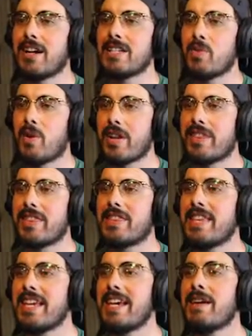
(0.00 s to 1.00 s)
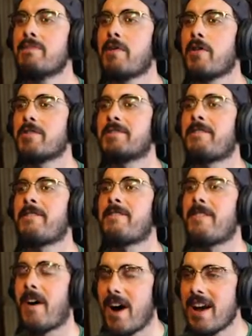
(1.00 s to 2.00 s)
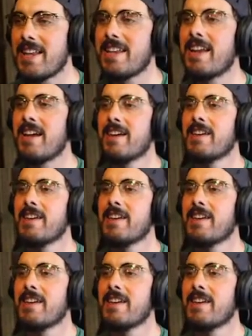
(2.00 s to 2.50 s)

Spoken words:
is one of the most fun